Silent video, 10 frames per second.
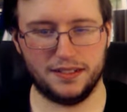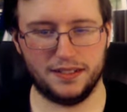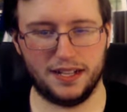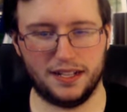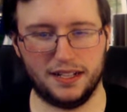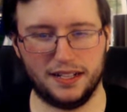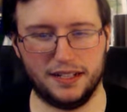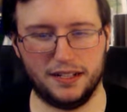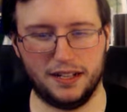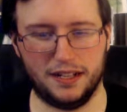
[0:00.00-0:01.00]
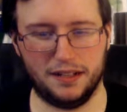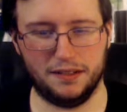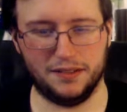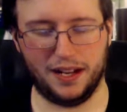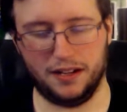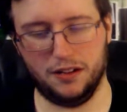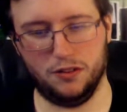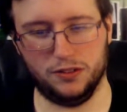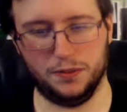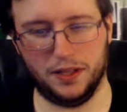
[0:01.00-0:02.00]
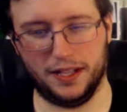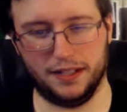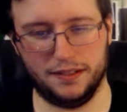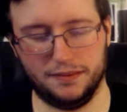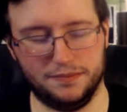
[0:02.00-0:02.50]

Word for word: Kind of like a... not a cult, but like a...